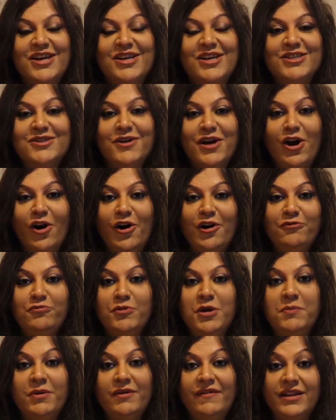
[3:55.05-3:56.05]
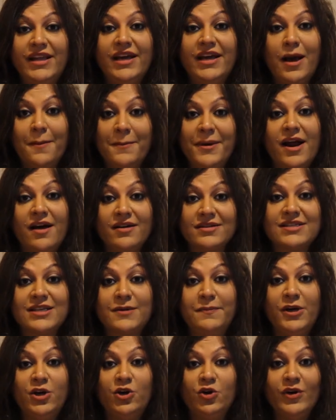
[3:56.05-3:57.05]
So a lot of people, when they come and ask
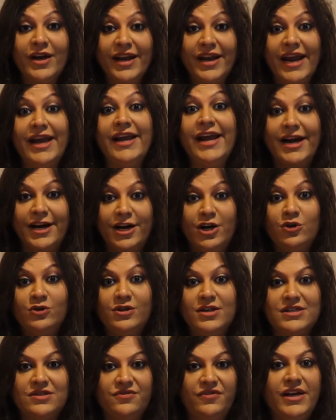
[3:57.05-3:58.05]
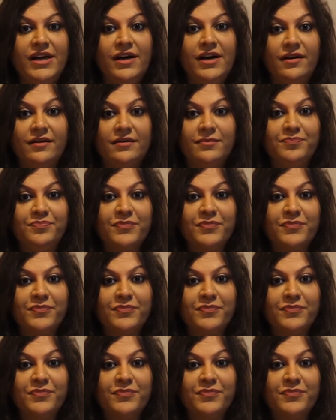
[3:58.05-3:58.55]
me, you know, can I get into this field?